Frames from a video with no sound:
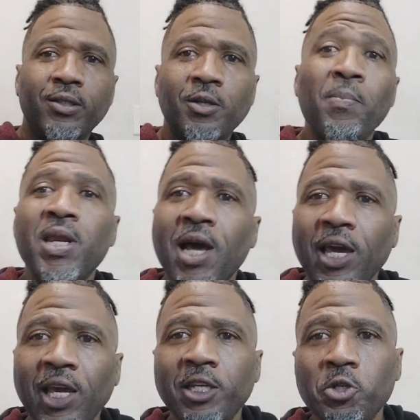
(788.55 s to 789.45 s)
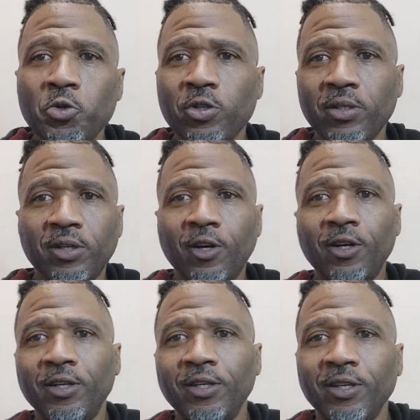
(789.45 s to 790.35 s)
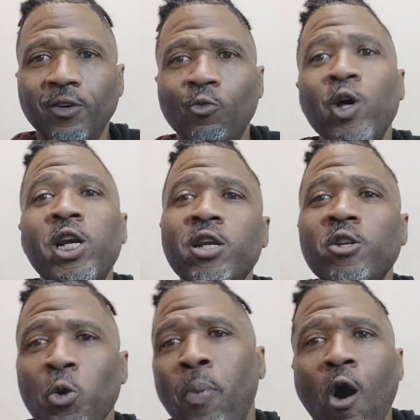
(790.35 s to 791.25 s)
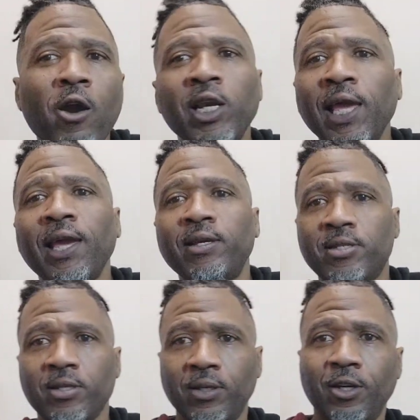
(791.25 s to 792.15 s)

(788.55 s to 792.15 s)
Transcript: the Midnight Angels, running the Jabari lands.